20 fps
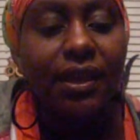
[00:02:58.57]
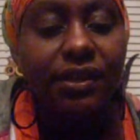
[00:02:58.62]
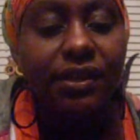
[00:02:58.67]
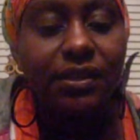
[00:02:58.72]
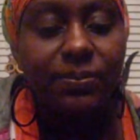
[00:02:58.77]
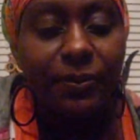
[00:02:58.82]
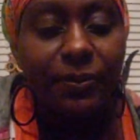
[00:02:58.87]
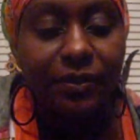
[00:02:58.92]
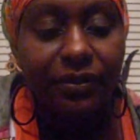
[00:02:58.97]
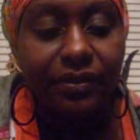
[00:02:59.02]

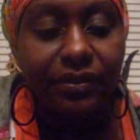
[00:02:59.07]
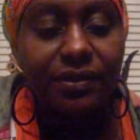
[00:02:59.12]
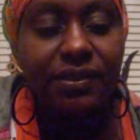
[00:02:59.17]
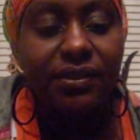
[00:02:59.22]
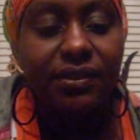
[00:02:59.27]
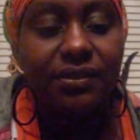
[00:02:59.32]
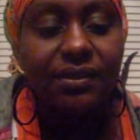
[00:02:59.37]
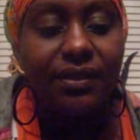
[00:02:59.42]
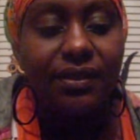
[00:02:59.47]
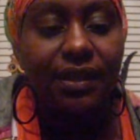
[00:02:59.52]

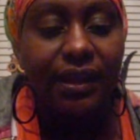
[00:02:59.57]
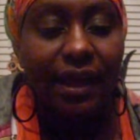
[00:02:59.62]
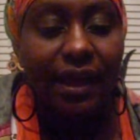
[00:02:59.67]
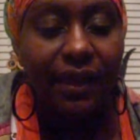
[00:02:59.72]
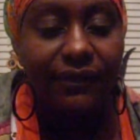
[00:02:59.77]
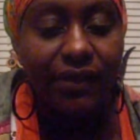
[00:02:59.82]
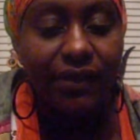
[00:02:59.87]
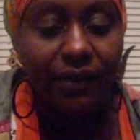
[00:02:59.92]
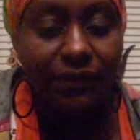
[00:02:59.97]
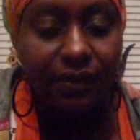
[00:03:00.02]
experiences that
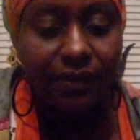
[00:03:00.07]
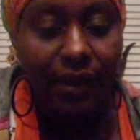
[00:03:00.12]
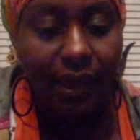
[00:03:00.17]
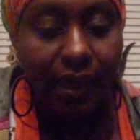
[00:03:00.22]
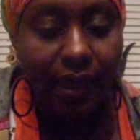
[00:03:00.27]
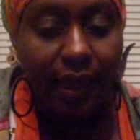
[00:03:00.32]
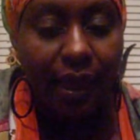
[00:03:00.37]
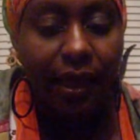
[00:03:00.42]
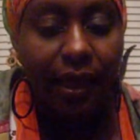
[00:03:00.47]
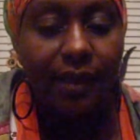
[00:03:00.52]
I've ever
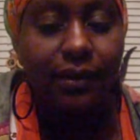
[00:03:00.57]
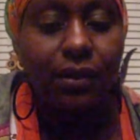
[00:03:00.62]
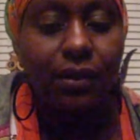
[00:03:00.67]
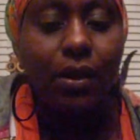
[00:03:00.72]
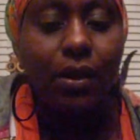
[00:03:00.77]
had